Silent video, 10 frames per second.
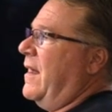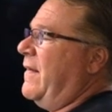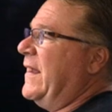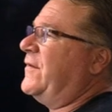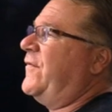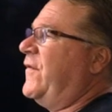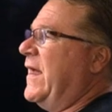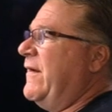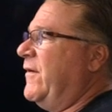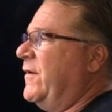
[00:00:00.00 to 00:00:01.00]
I like the
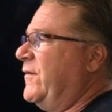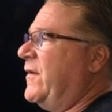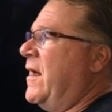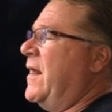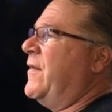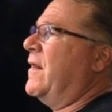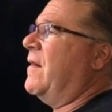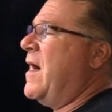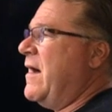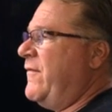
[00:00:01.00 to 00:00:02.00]
flavors on the
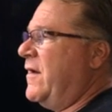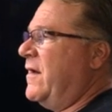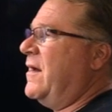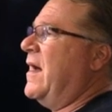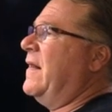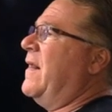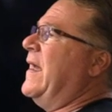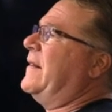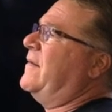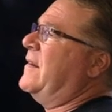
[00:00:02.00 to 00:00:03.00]
lava. I
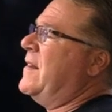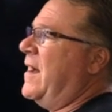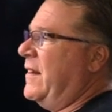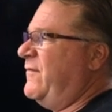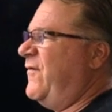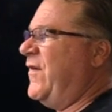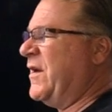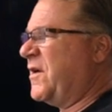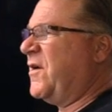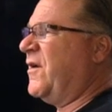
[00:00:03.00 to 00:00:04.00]
like the
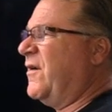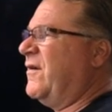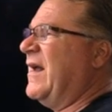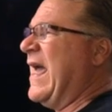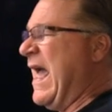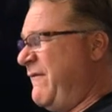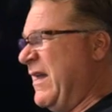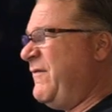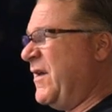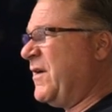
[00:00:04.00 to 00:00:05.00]
non-vinegar,
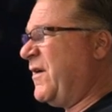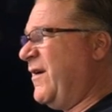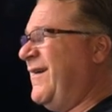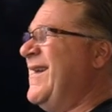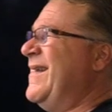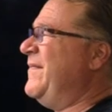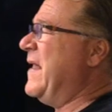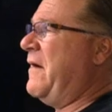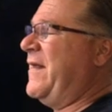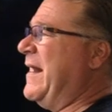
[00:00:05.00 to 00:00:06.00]
heavy vinegar.
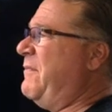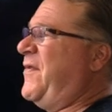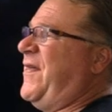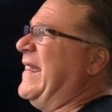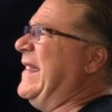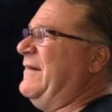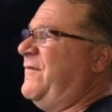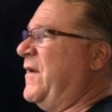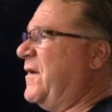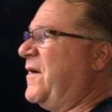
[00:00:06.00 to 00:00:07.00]
Now that I'm thinking
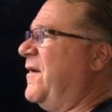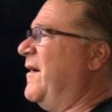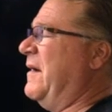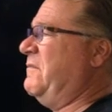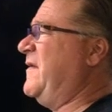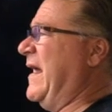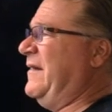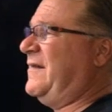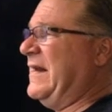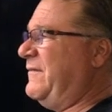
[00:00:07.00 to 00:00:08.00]
vinegar, I'm
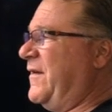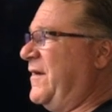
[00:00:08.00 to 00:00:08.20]
tasting